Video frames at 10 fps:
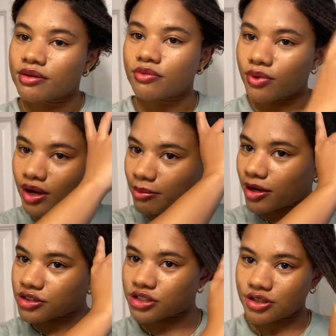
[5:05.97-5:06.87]
Well, I'm
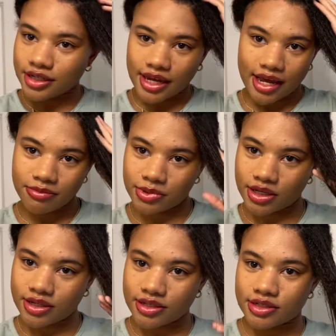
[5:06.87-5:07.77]
not sure yet
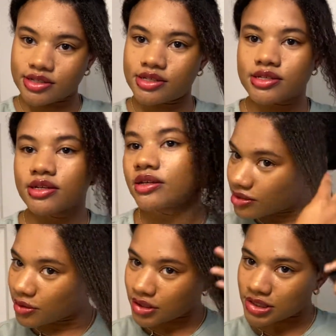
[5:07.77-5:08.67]
because
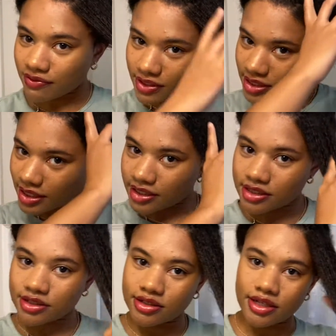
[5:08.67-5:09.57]
you also have to take
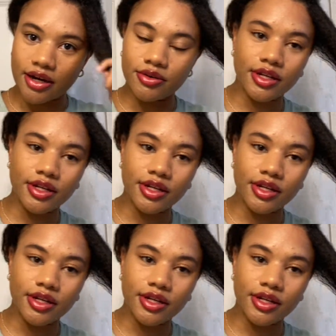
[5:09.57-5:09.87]
into account